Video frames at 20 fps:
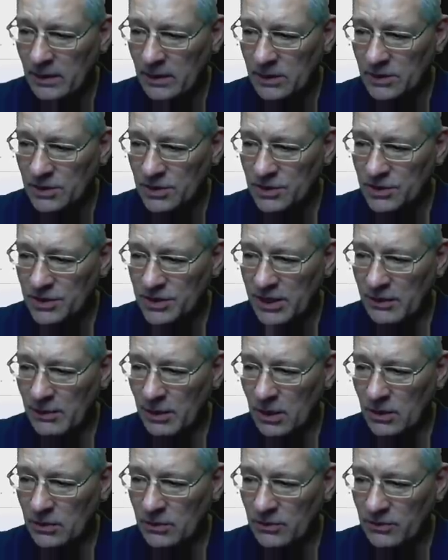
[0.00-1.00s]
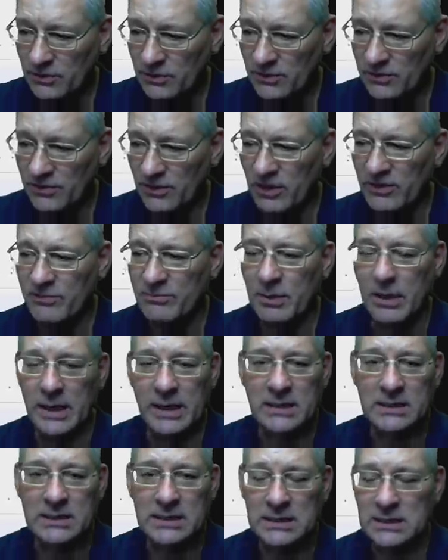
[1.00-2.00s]
to zero for five
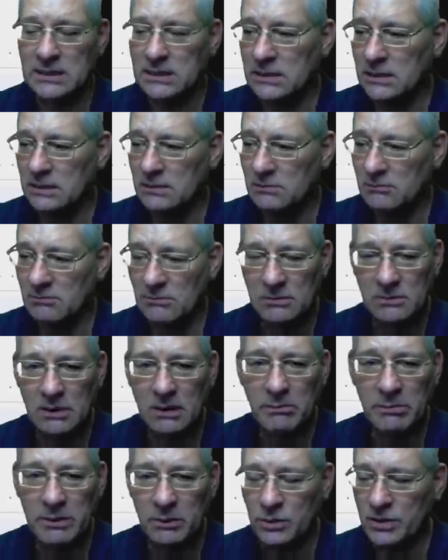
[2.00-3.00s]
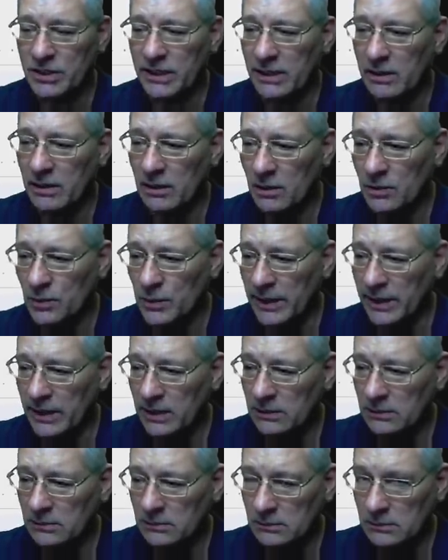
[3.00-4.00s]
bytes. That's a built-in
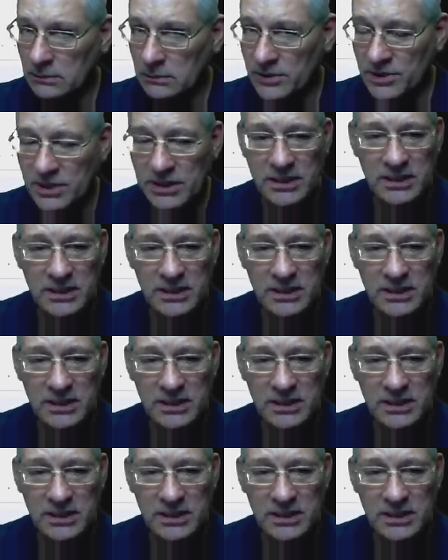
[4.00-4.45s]
Arduino, or is it